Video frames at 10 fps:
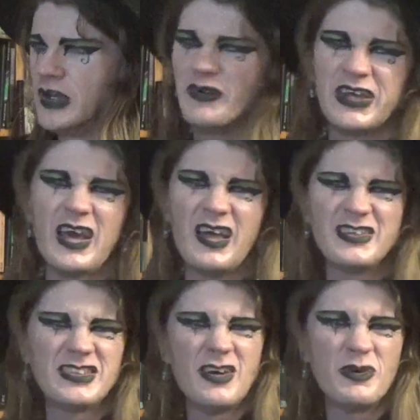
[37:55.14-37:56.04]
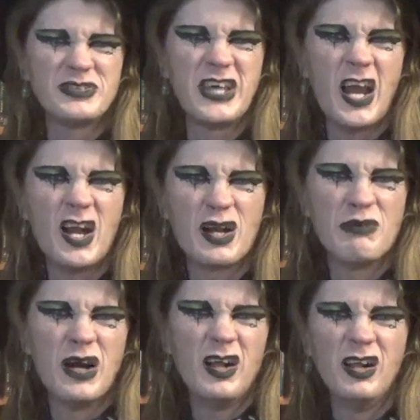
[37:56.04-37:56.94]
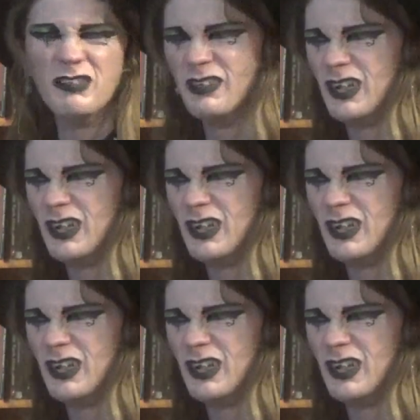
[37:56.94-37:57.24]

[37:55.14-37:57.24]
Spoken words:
Oh yeah, it's so terrible.